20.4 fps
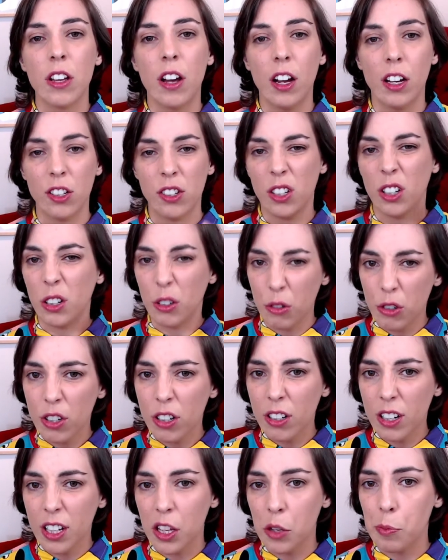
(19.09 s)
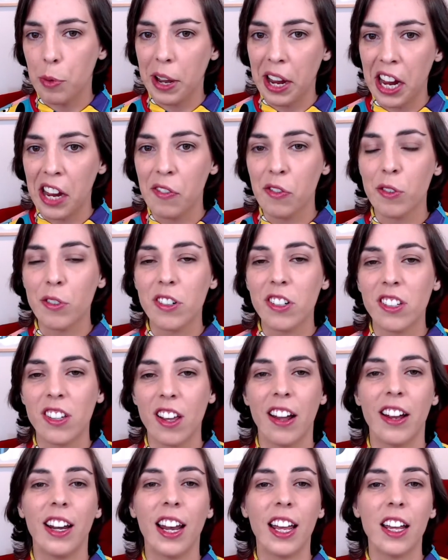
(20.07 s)
a solution in the behavioral
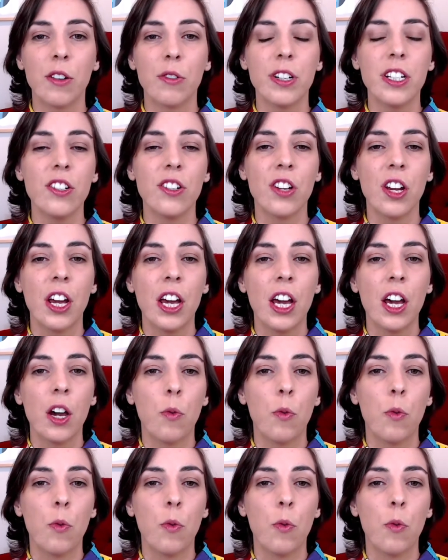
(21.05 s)
design language,